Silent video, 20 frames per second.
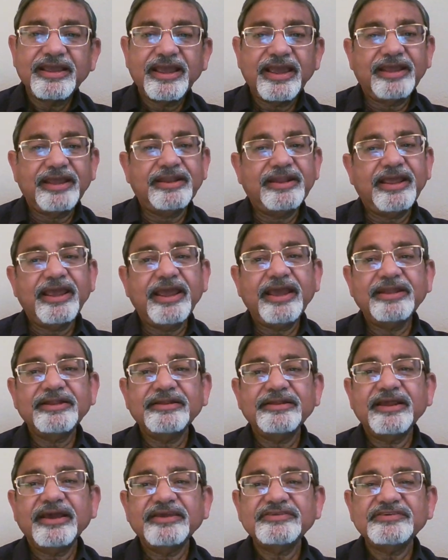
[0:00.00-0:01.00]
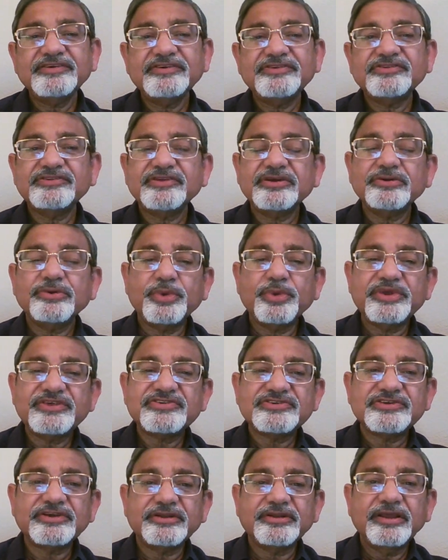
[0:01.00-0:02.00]
and analyzes the
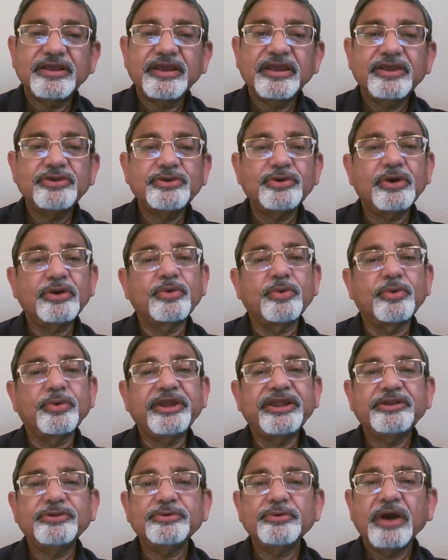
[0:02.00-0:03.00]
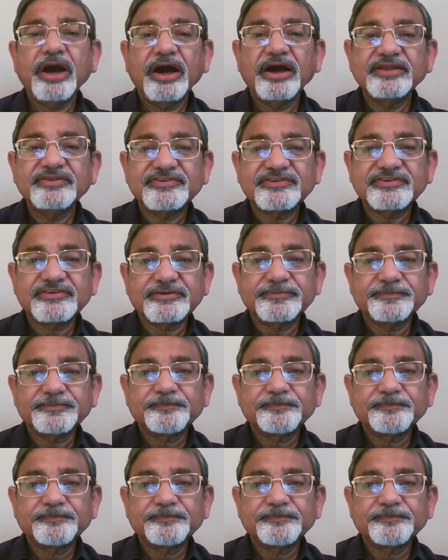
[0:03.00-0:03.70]
question you are going to answer.